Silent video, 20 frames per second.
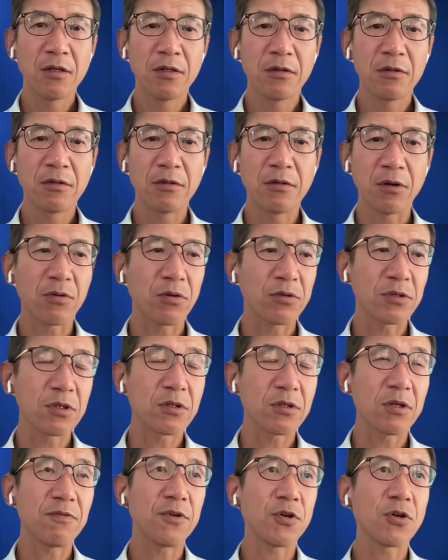No,
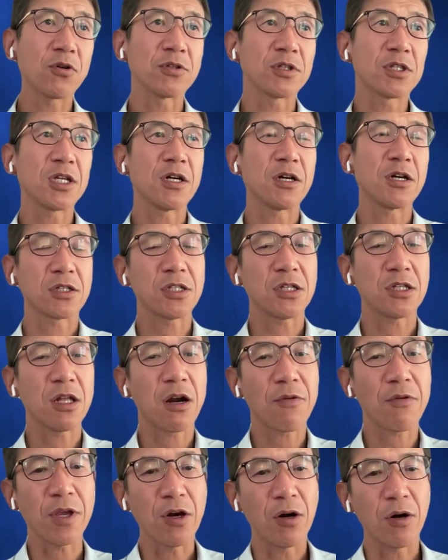if you consider a
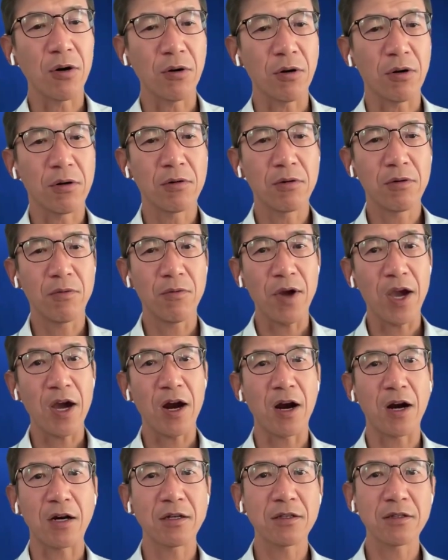scenario
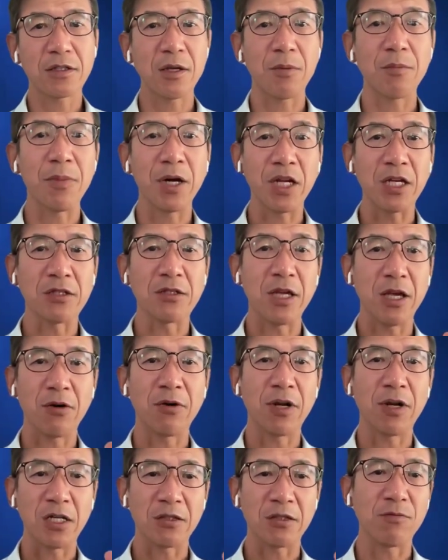where somebody's
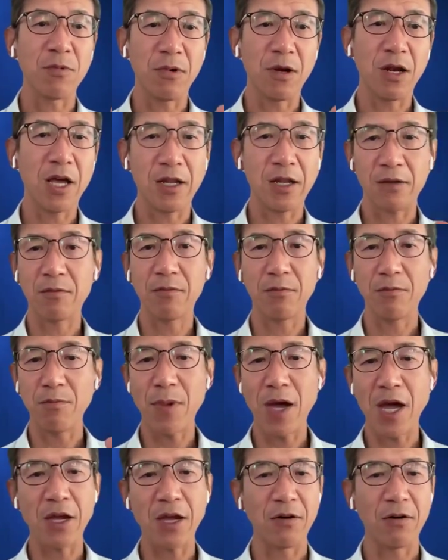aorta is
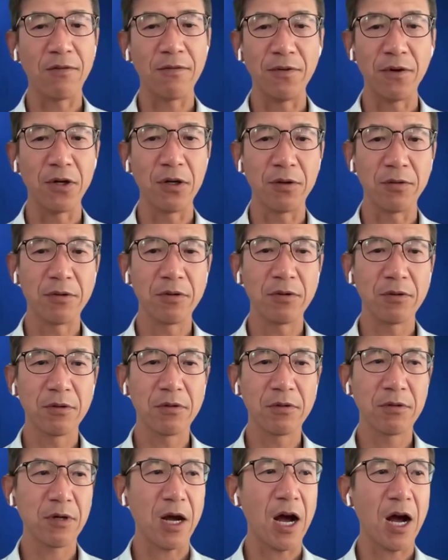made of
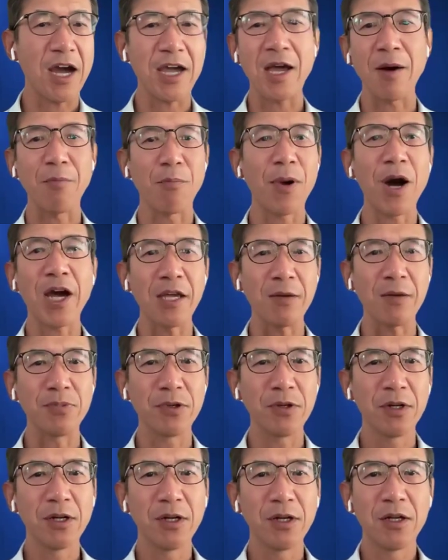iron pipe,
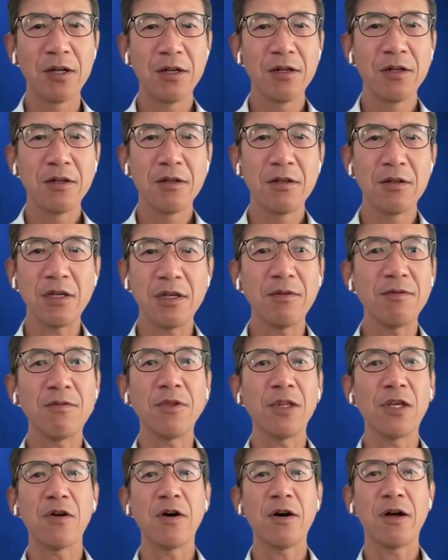
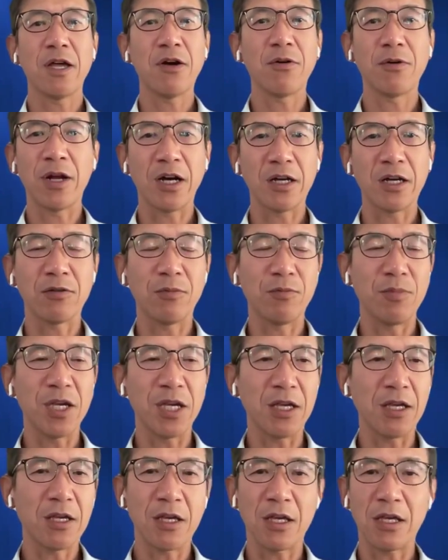even your aorta could
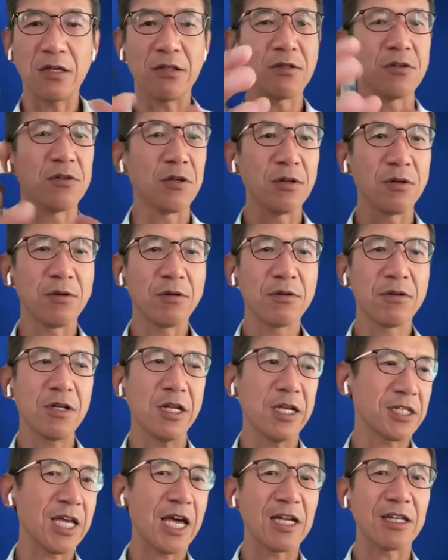be
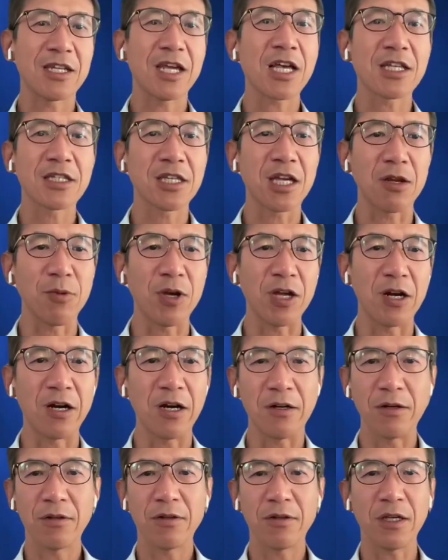let's say 10
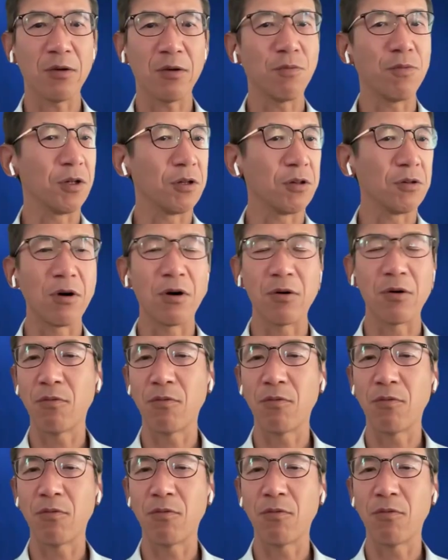centimeter, it will not